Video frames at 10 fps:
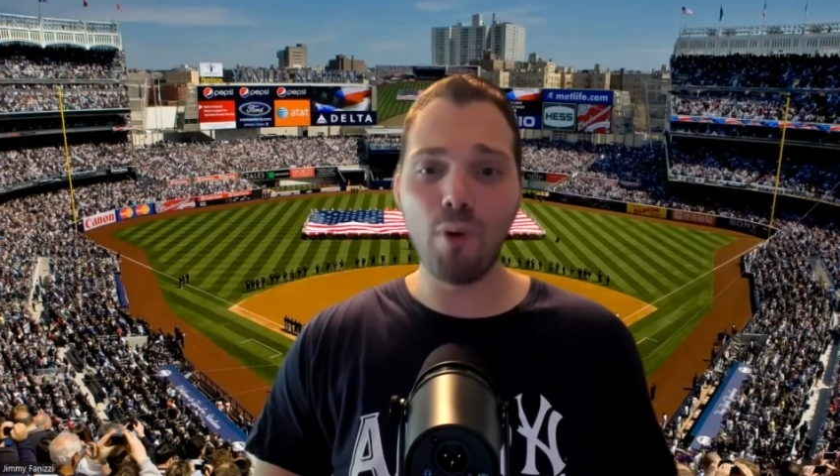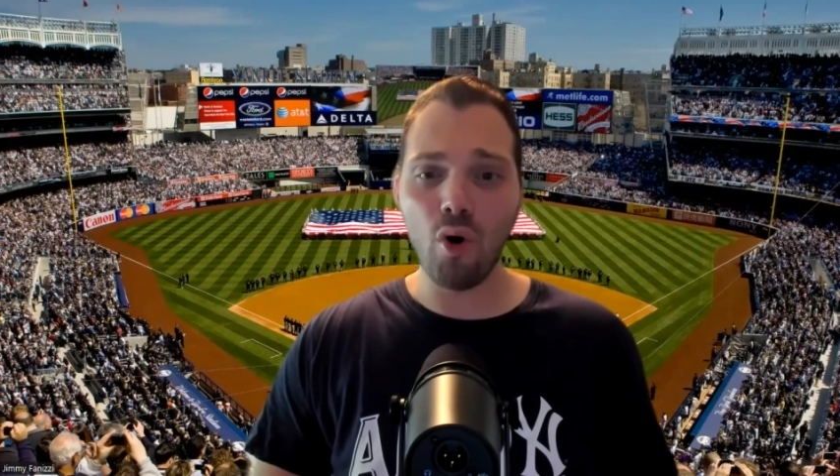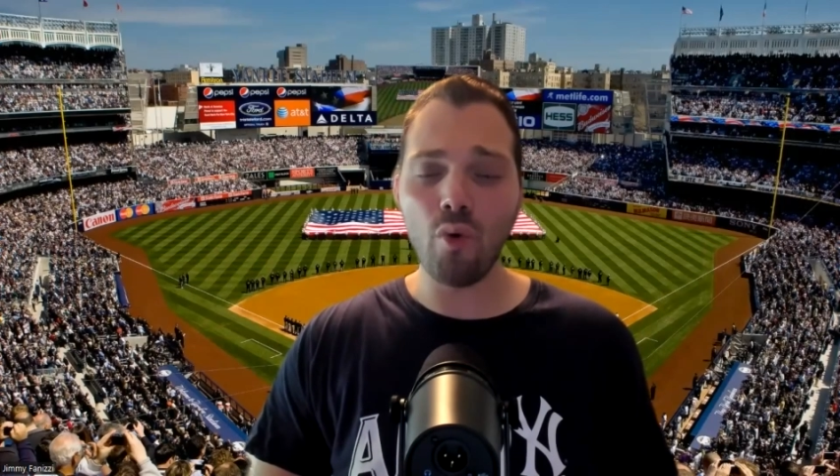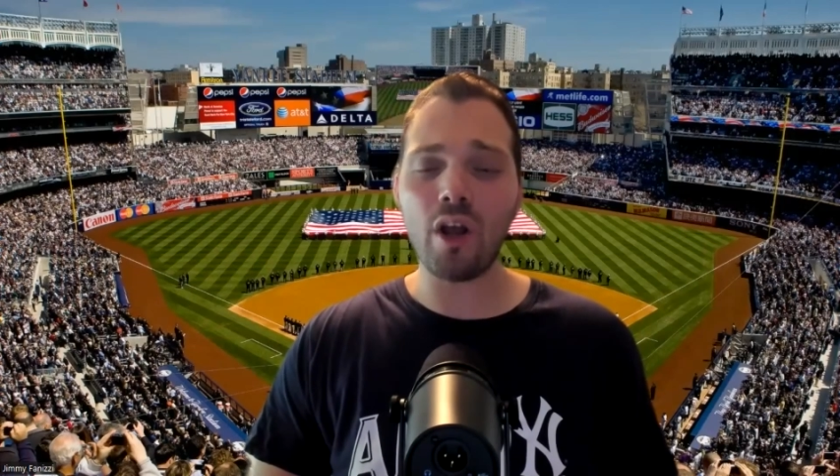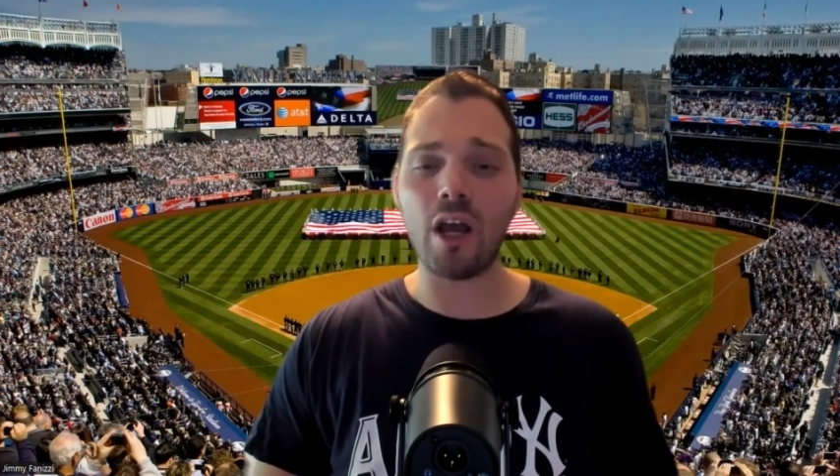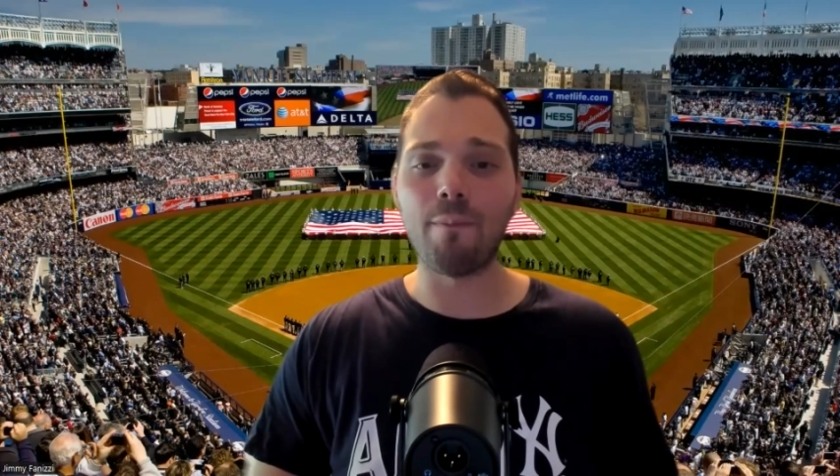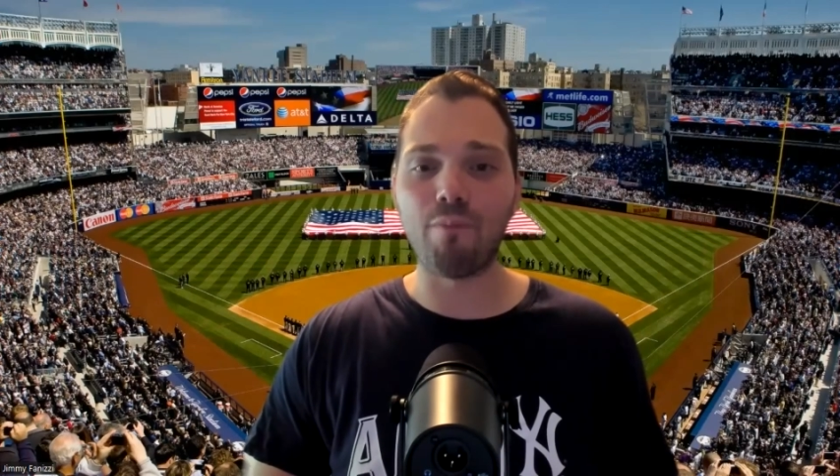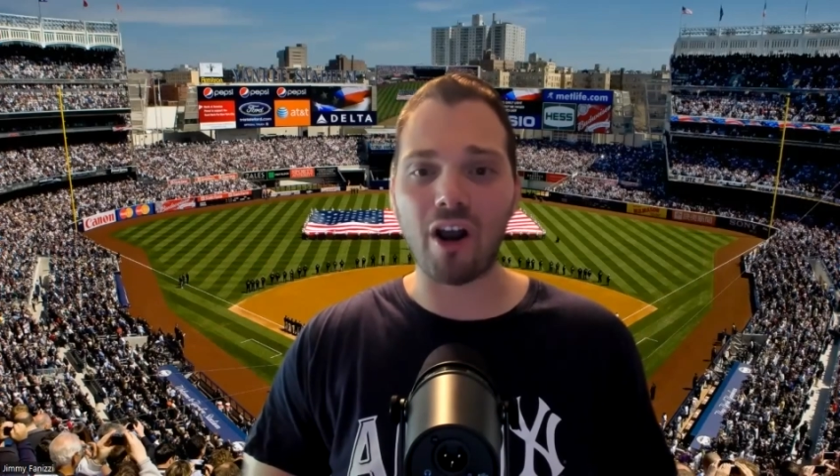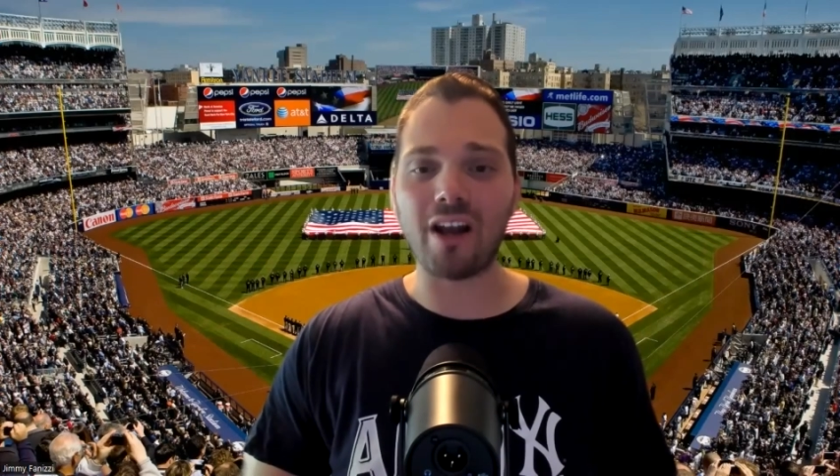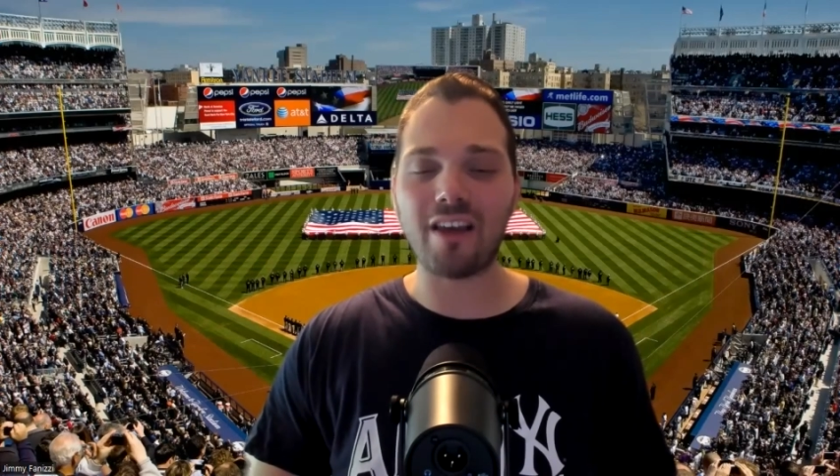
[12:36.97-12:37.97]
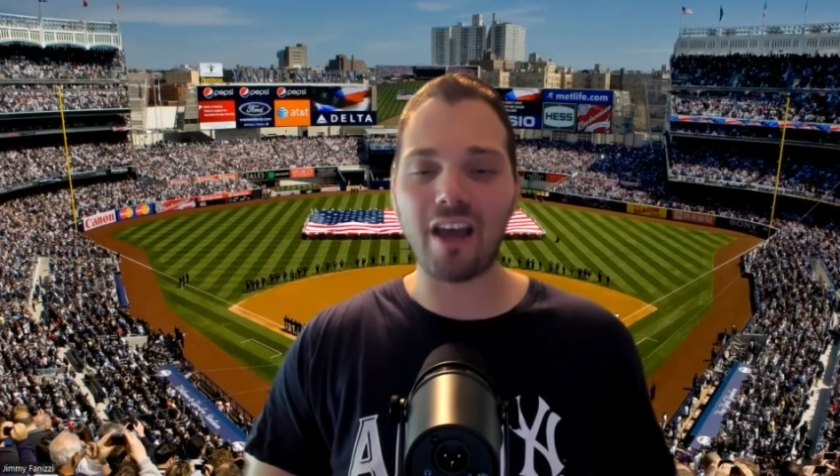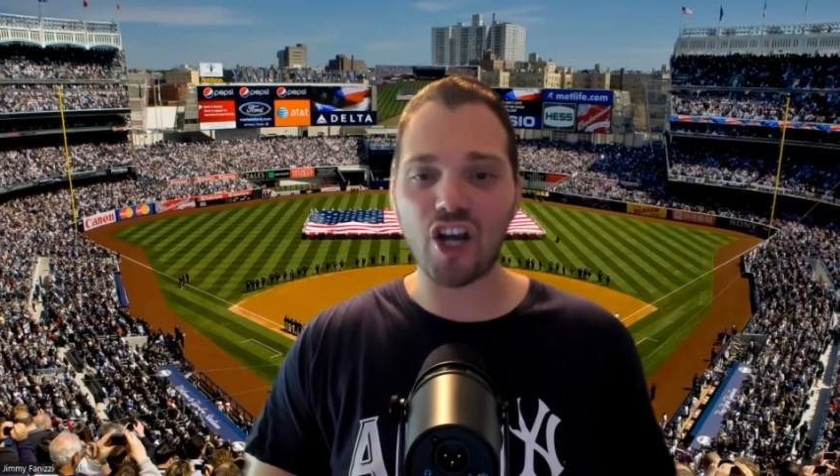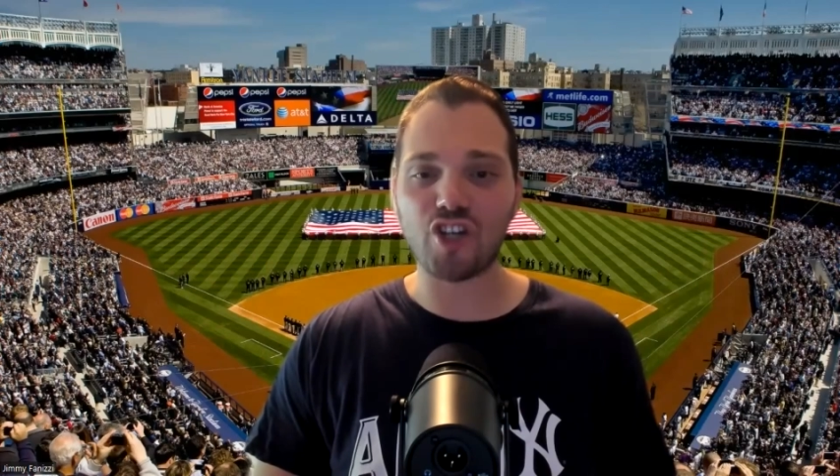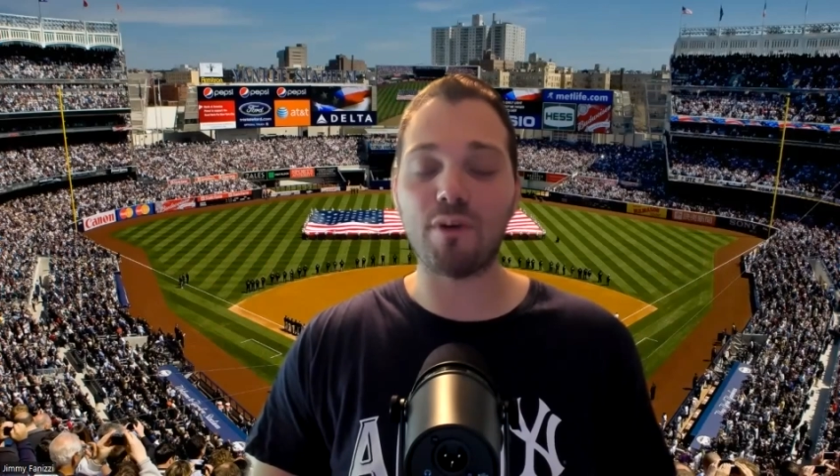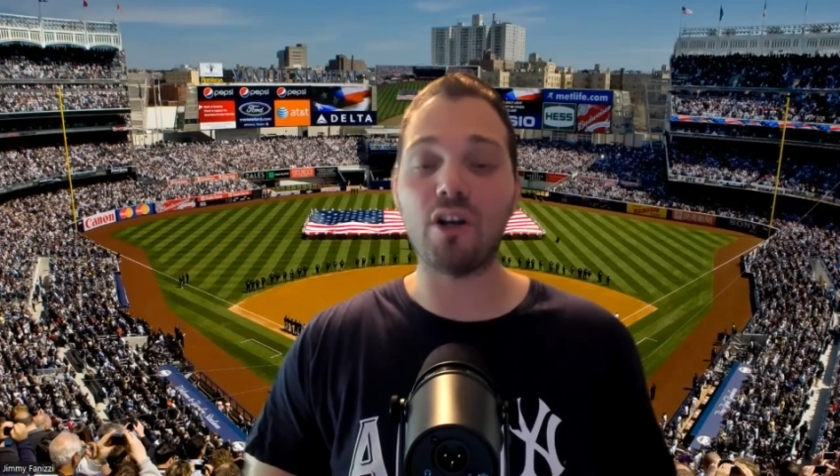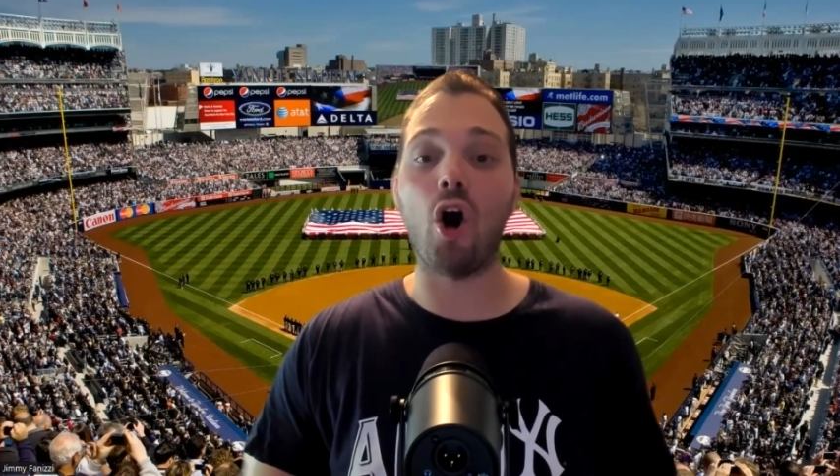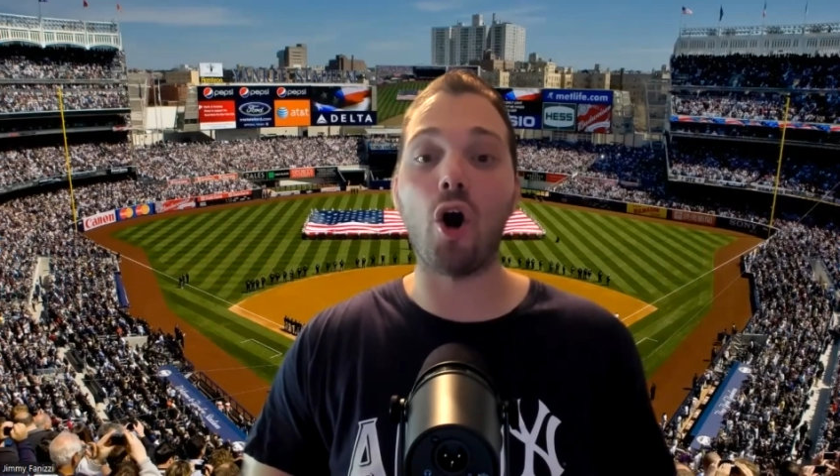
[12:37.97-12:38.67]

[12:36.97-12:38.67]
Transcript: Boone and Brian Cashman